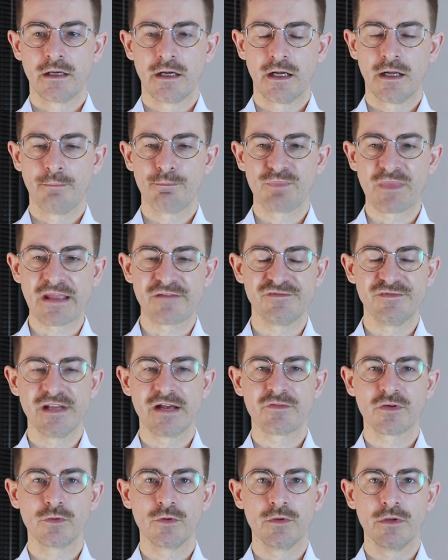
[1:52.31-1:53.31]
um, they've
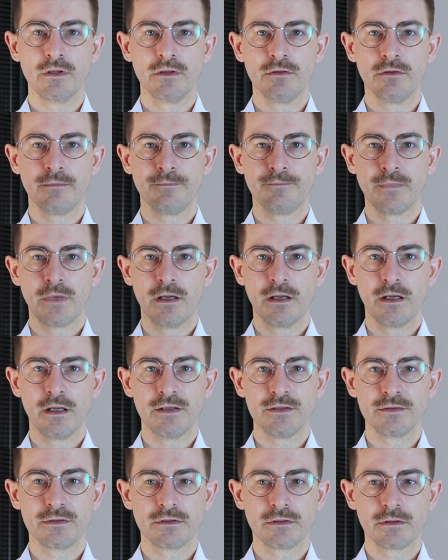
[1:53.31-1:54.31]
never
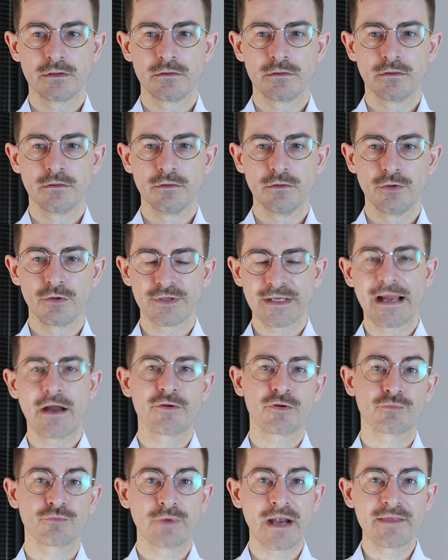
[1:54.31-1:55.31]
uh, learned how
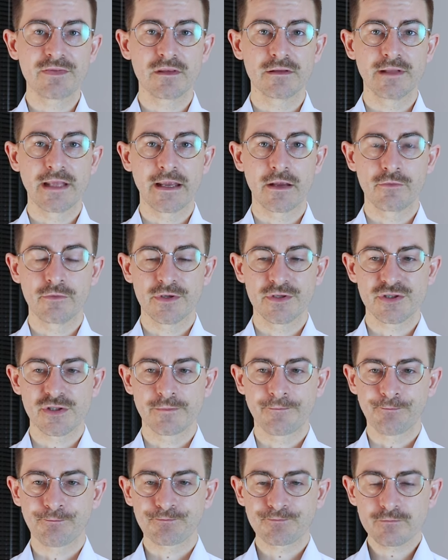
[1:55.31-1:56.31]
to write the language.
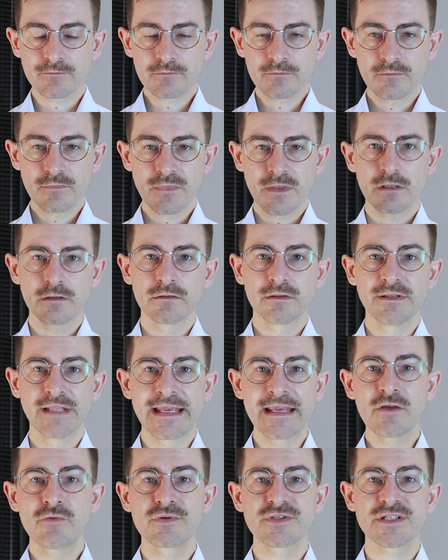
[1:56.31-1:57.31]

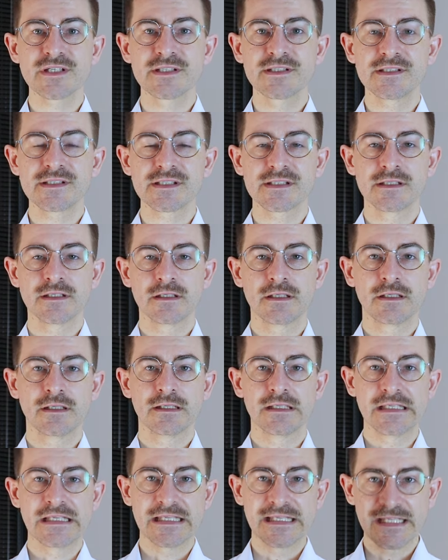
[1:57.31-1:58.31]
Languages,
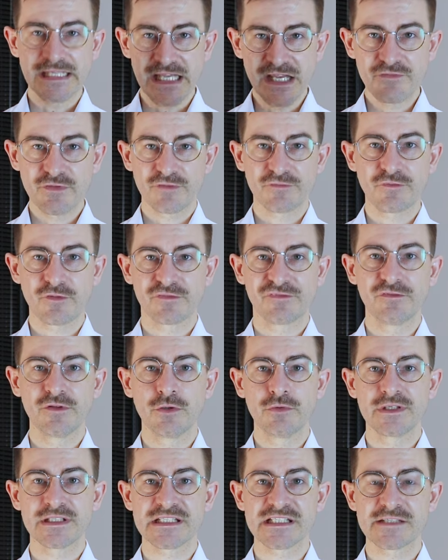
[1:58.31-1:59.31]
even for
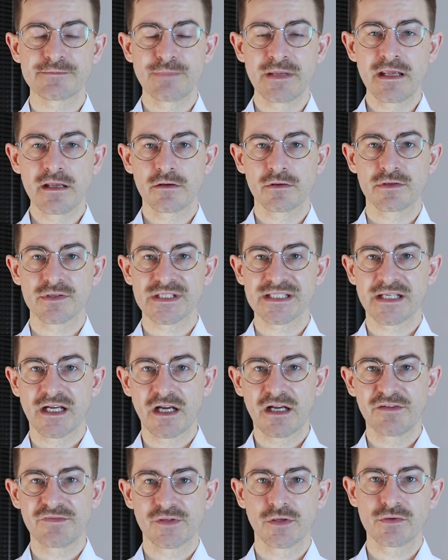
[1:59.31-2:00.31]
fluent speakers
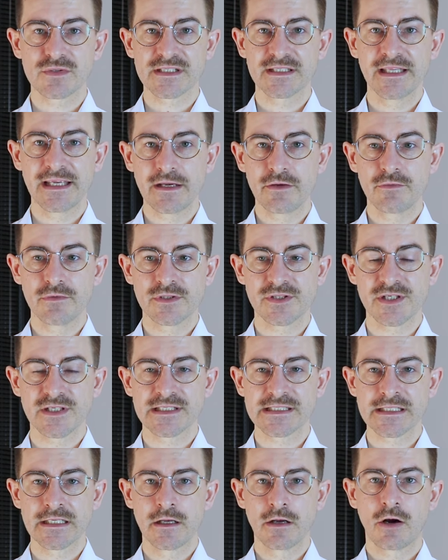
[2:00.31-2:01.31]
of those
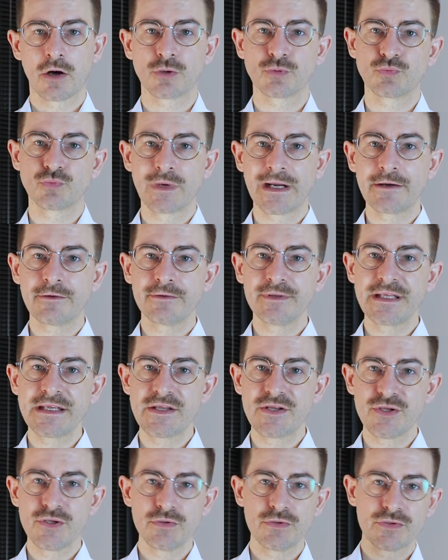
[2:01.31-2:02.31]
languages, are rarely
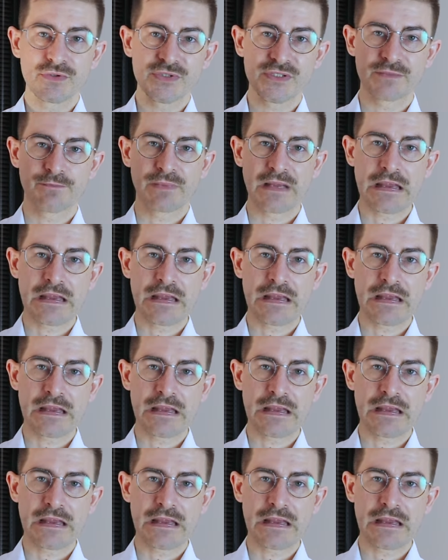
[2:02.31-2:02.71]
used